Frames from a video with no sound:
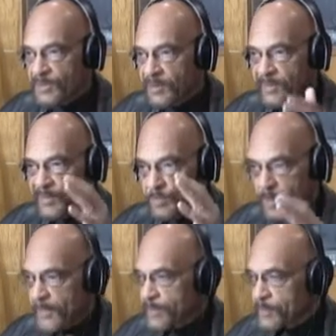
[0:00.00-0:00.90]
do things, but
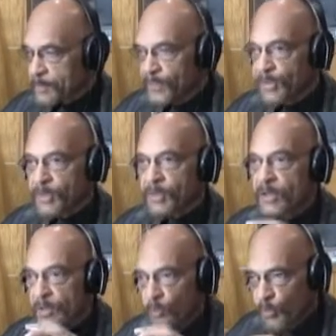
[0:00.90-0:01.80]
I'm at a computer.
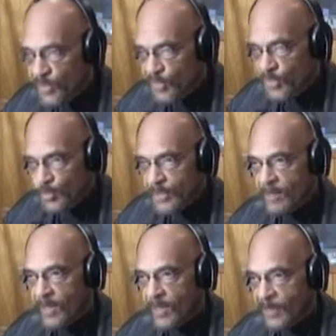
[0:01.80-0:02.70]
We stream
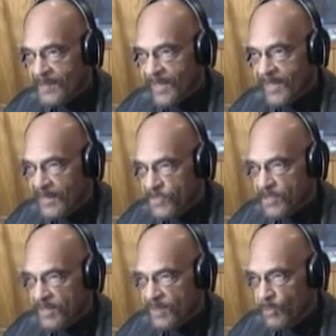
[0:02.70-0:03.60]
live,
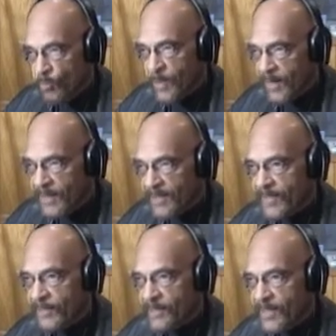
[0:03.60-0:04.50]

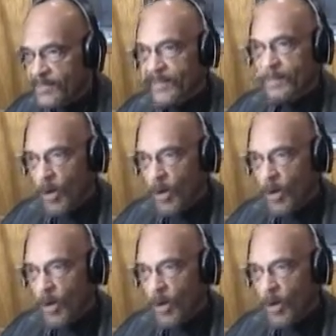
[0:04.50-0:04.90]
KTYM.com.